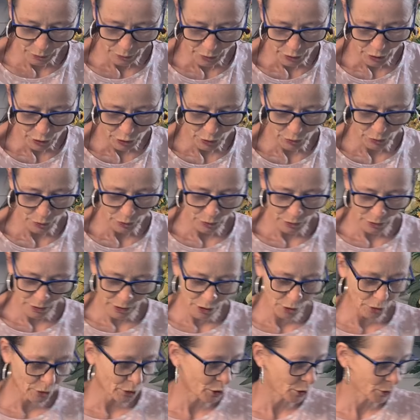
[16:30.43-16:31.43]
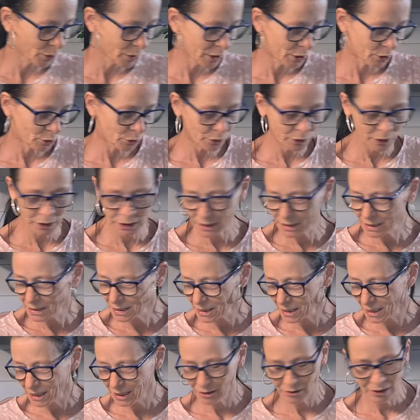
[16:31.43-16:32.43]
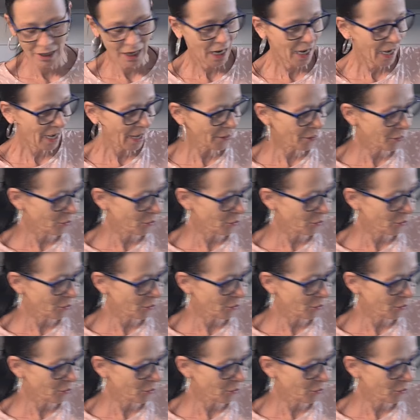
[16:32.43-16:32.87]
other shoes, not doing nothing. So I